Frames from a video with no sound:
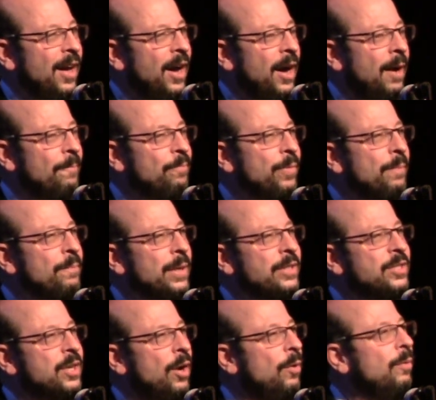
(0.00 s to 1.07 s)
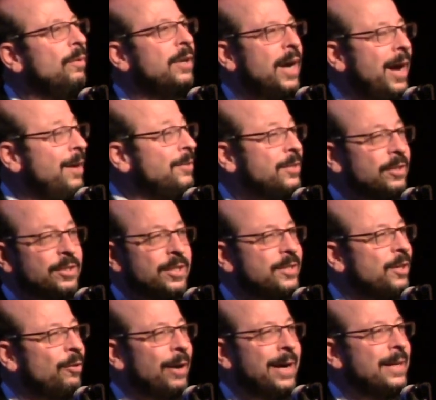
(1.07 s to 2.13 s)
Um, but so coyotes are
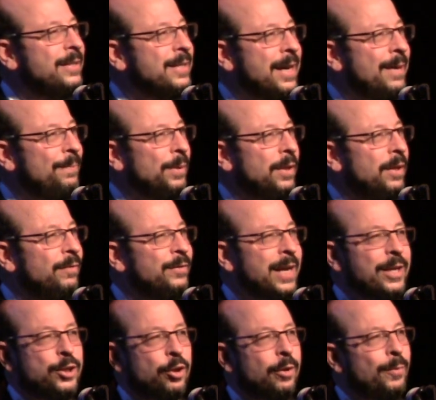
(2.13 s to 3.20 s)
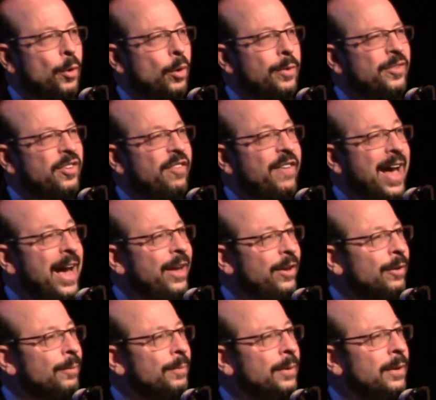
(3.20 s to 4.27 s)
just a great example of nature abhors a
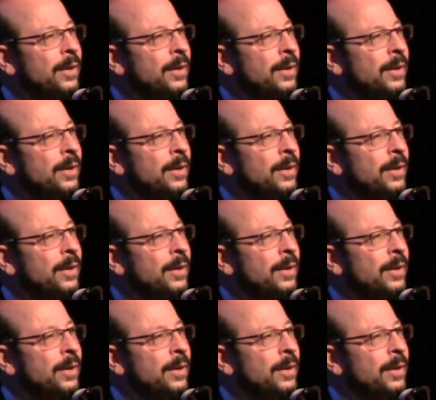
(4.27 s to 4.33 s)
vacuum,